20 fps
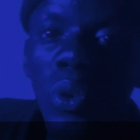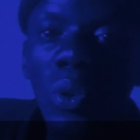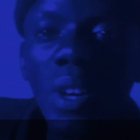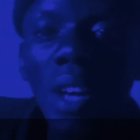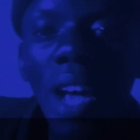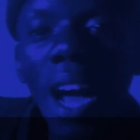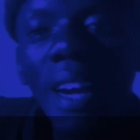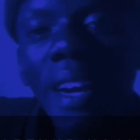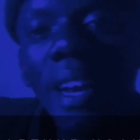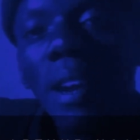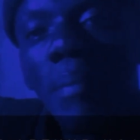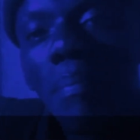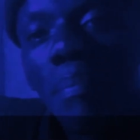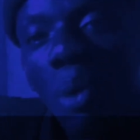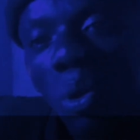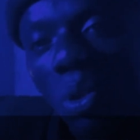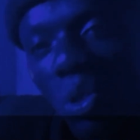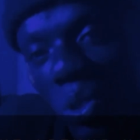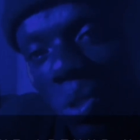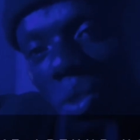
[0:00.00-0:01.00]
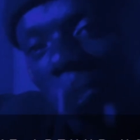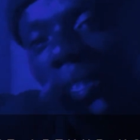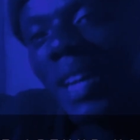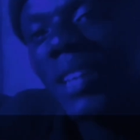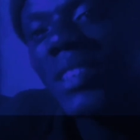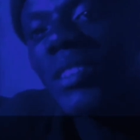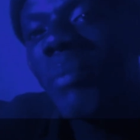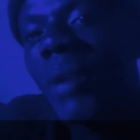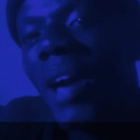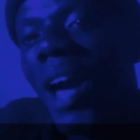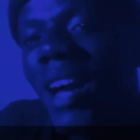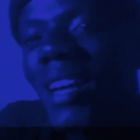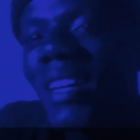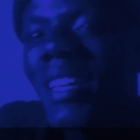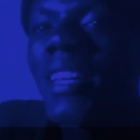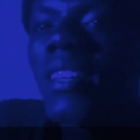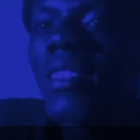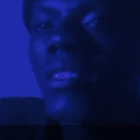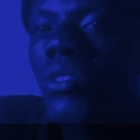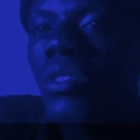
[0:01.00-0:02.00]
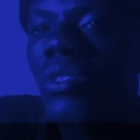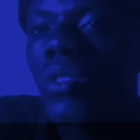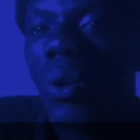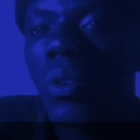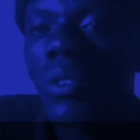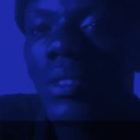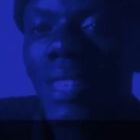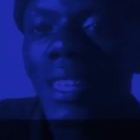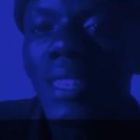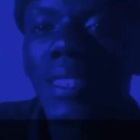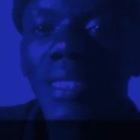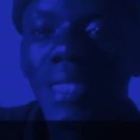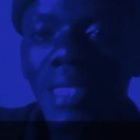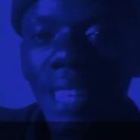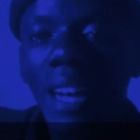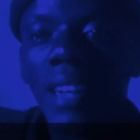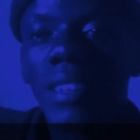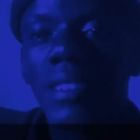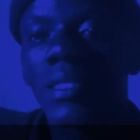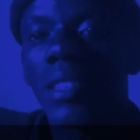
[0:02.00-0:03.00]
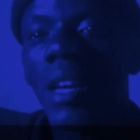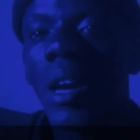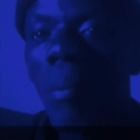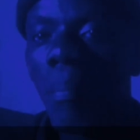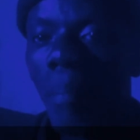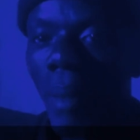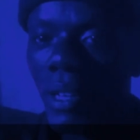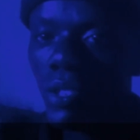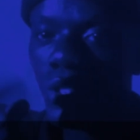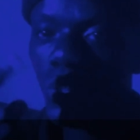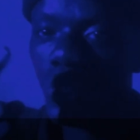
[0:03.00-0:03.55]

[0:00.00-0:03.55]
Ugandan producers behind hit songs and tags, part